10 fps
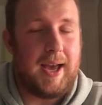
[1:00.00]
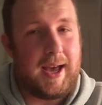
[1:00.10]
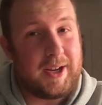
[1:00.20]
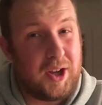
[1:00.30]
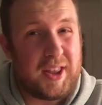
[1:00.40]

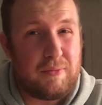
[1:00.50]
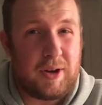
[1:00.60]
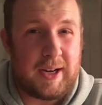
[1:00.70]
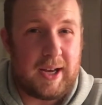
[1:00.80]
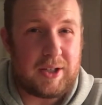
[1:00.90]
And are they
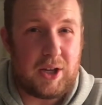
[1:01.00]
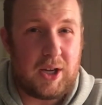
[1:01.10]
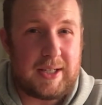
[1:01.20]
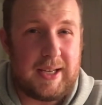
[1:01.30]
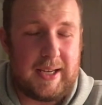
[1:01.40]
running out of
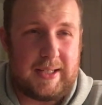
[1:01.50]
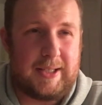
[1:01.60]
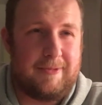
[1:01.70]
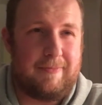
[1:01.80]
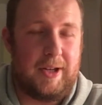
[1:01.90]

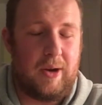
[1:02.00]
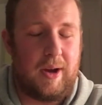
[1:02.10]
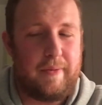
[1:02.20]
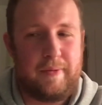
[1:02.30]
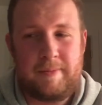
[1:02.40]
ideas? You know,
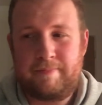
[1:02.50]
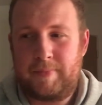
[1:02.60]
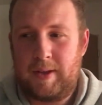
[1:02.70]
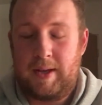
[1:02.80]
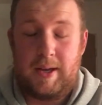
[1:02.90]

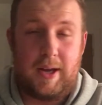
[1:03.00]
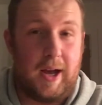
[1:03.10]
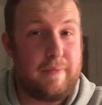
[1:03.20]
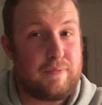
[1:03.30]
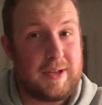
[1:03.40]

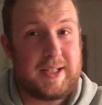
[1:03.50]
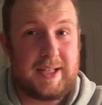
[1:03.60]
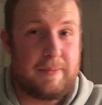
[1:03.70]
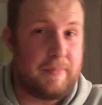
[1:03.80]
I've recently